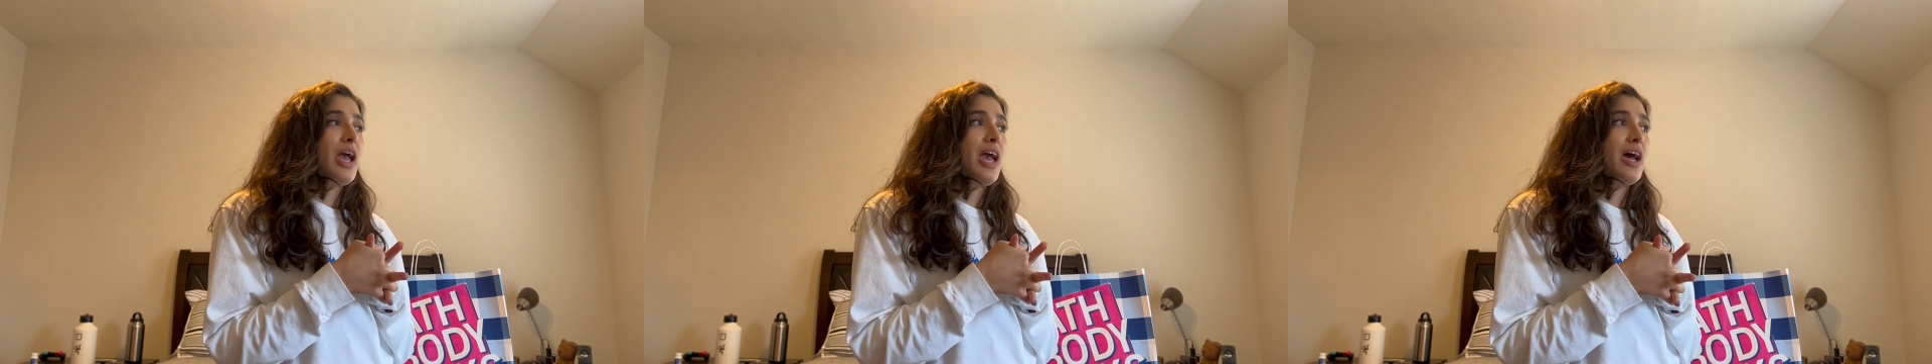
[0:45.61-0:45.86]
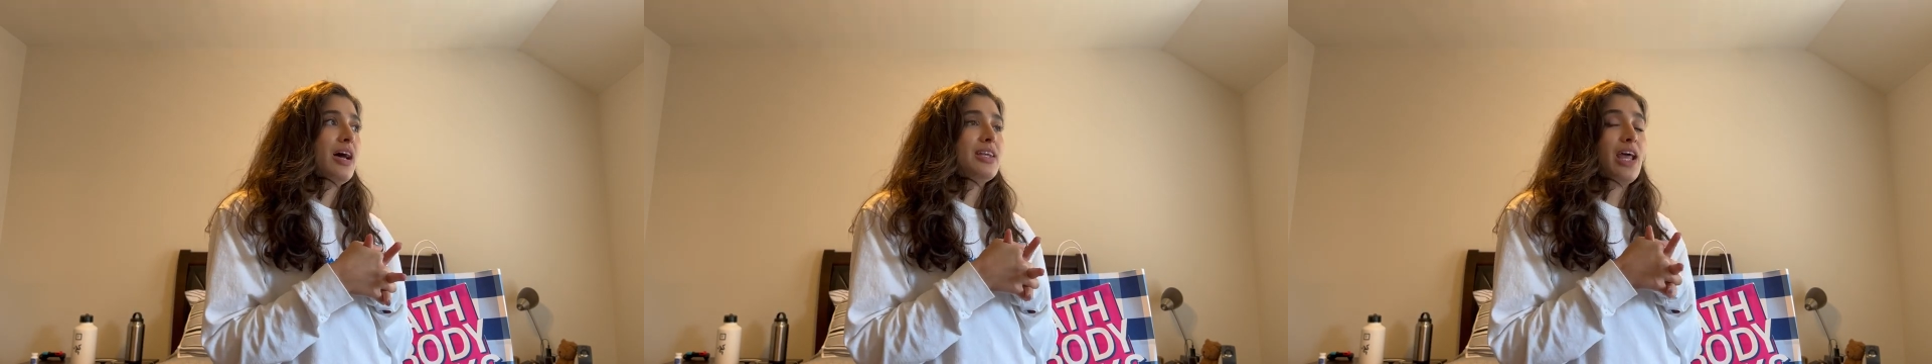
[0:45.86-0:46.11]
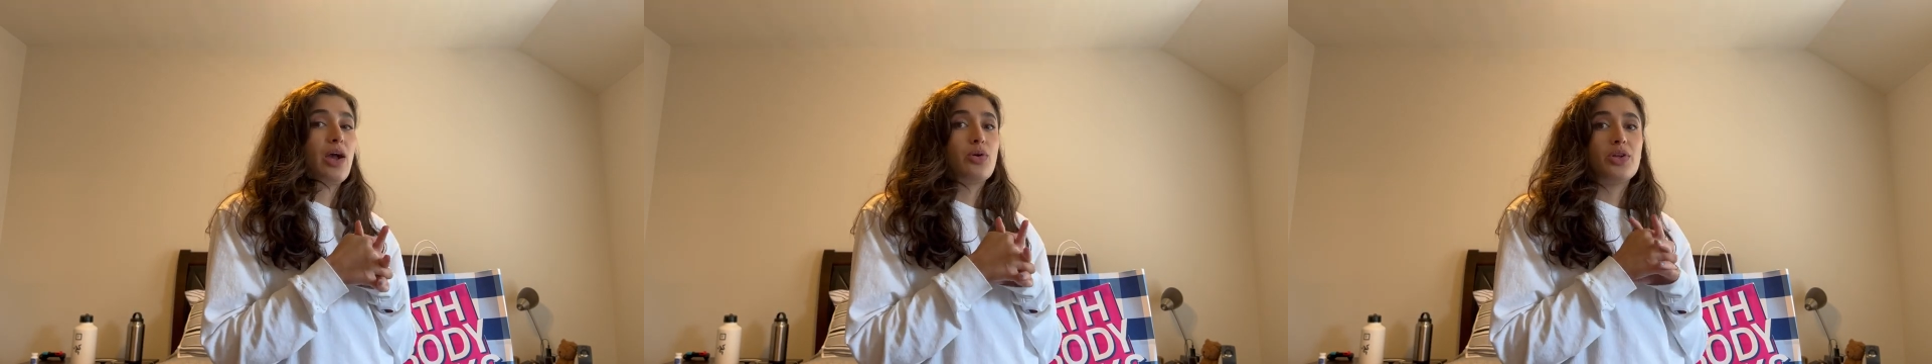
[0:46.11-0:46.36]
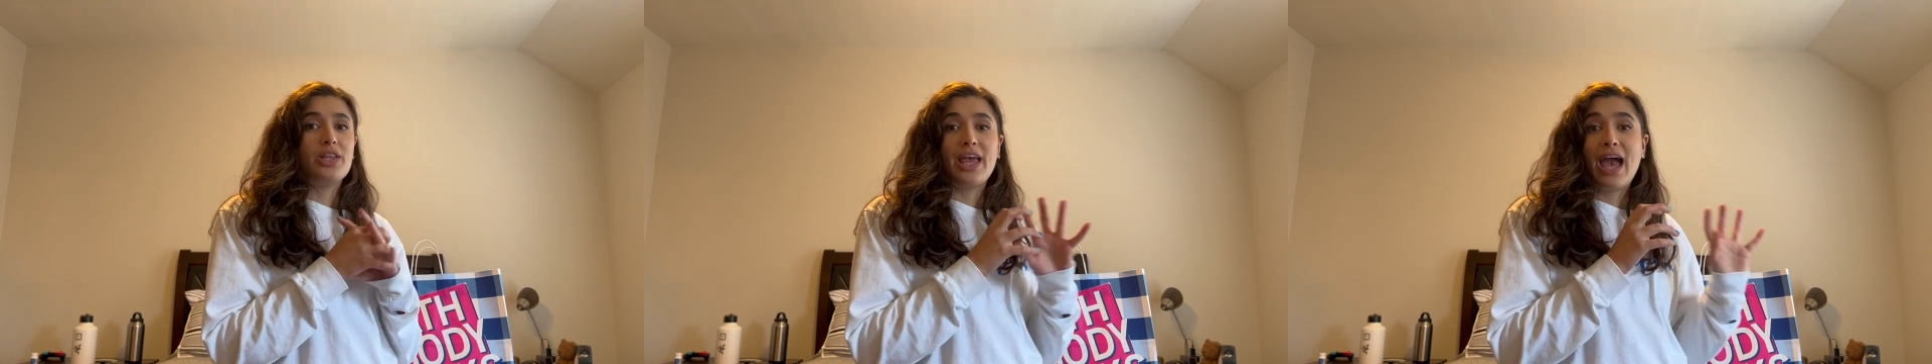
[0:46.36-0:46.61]
and I
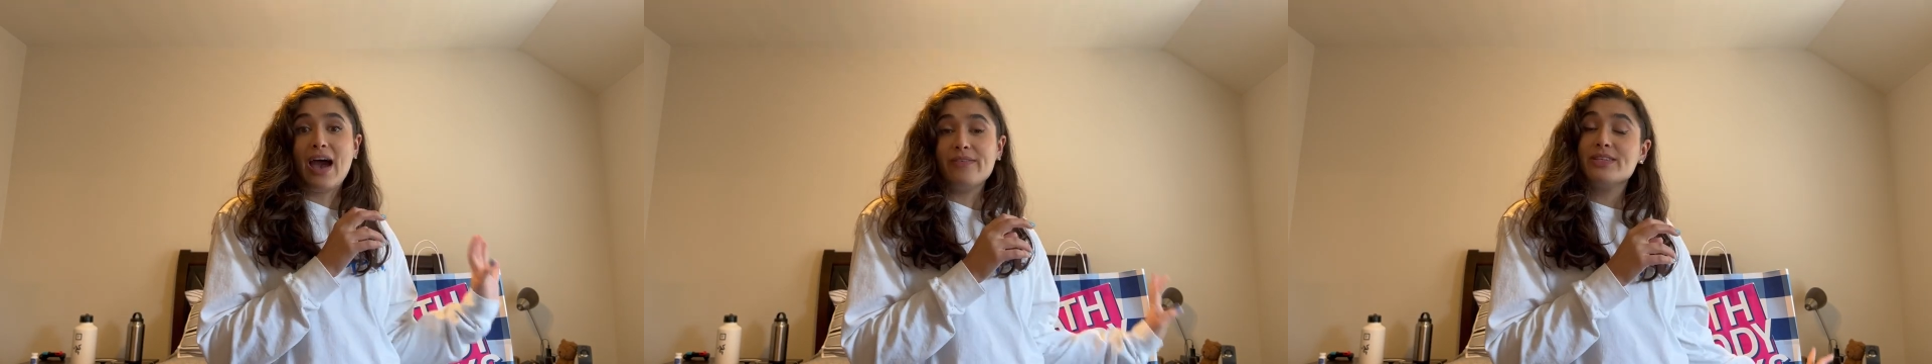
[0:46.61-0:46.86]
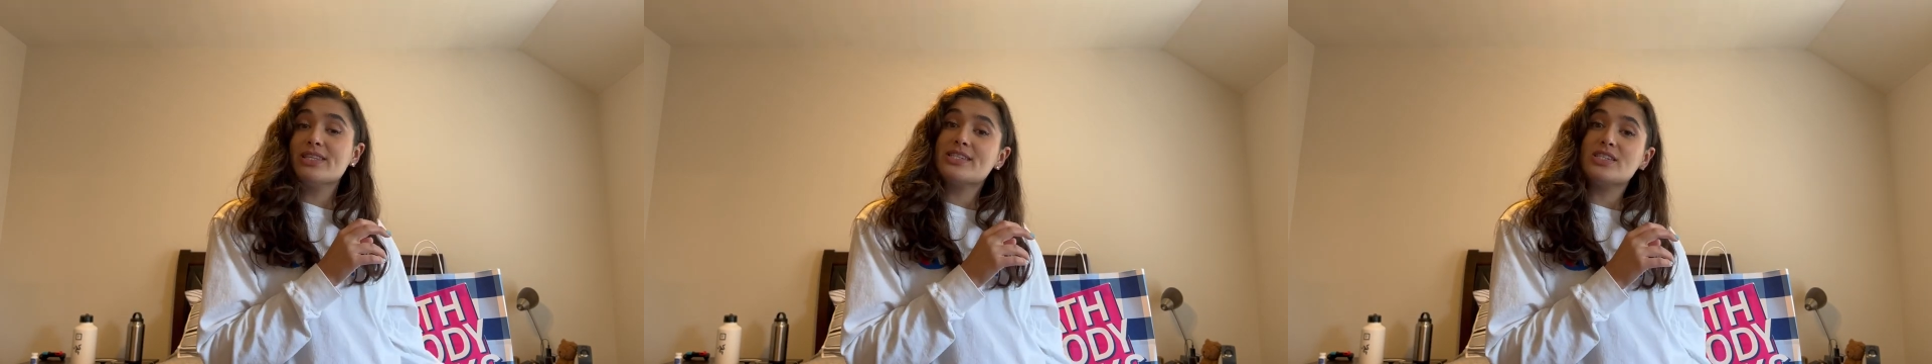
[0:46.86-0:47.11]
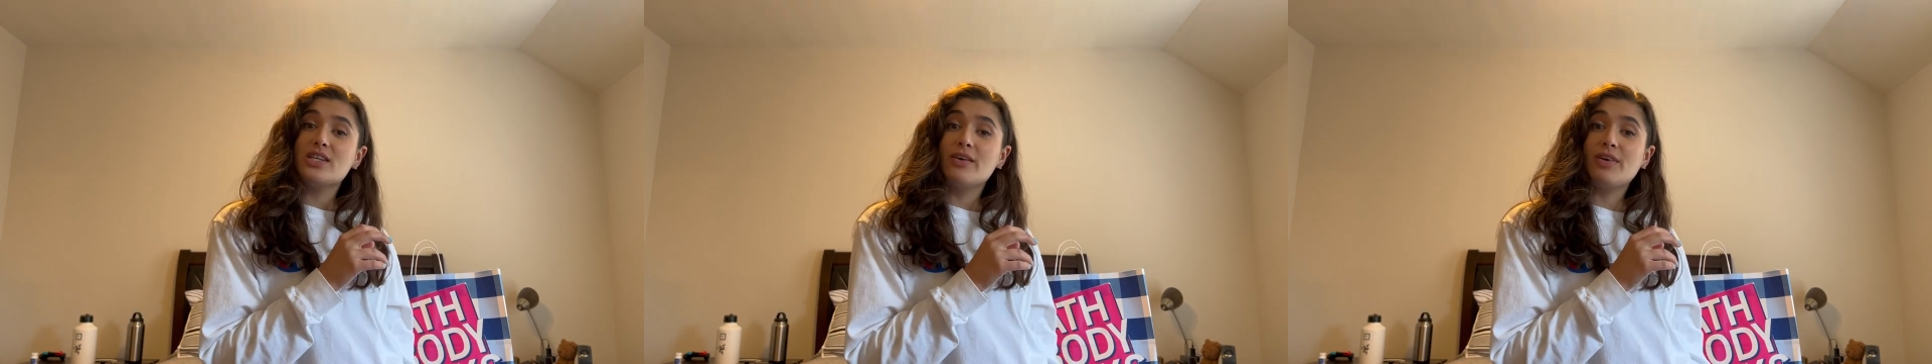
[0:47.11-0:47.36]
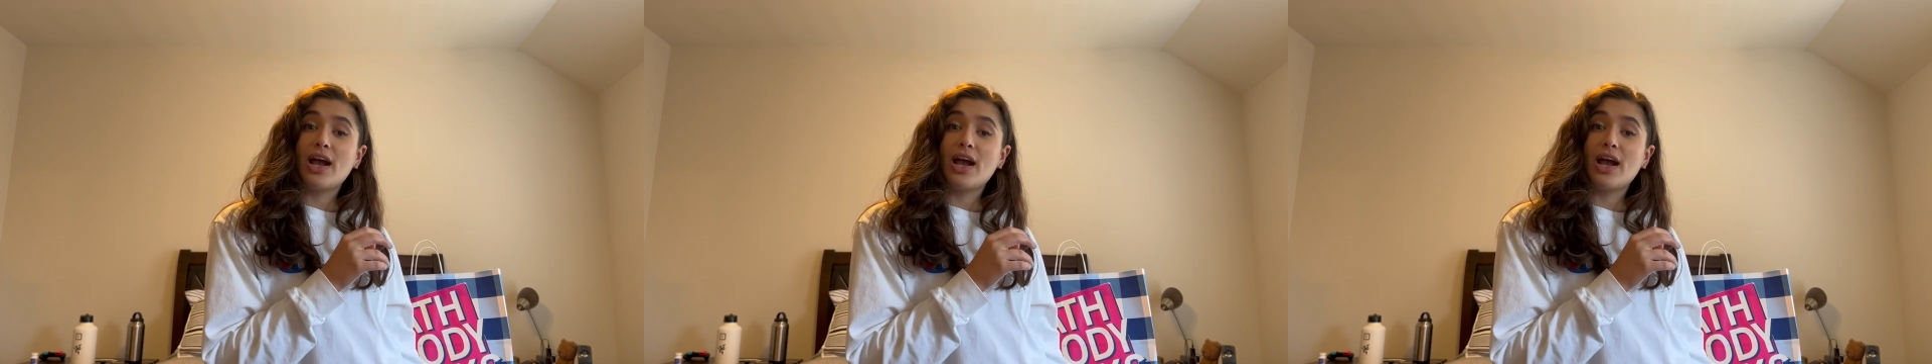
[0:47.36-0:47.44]
ordered like half of this stuff